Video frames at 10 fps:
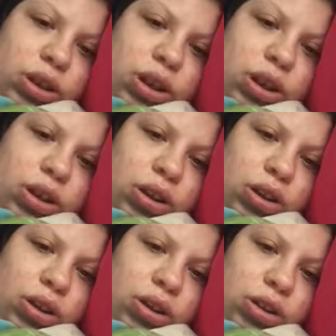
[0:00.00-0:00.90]
yeah,
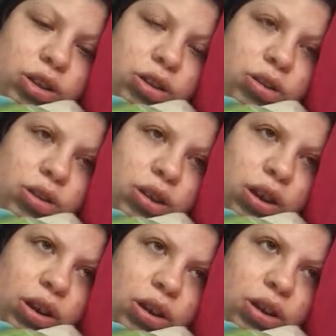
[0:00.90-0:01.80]
I just of
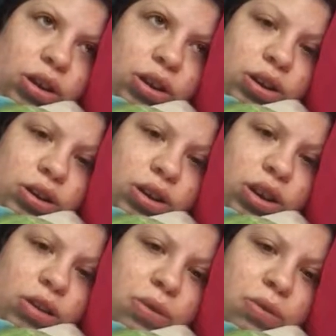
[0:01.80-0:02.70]
like
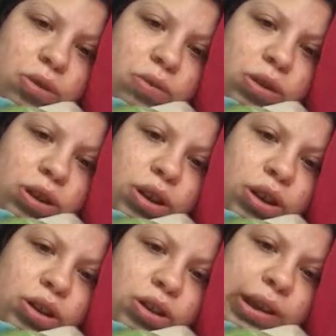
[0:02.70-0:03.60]
sitting in my room all day,